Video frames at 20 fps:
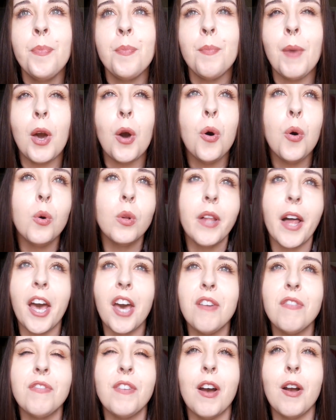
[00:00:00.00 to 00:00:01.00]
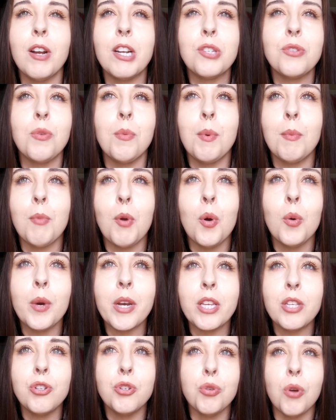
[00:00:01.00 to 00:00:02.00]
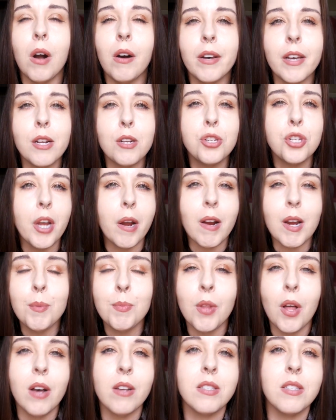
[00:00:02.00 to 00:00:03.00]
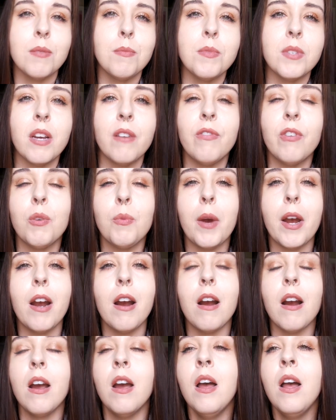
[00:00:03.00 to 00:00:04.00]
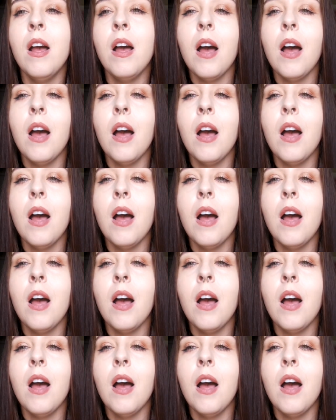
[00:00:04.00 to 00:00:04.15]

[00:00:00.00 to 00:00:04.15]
My whole life, I just remember always drawing cherry blossoms everywhere.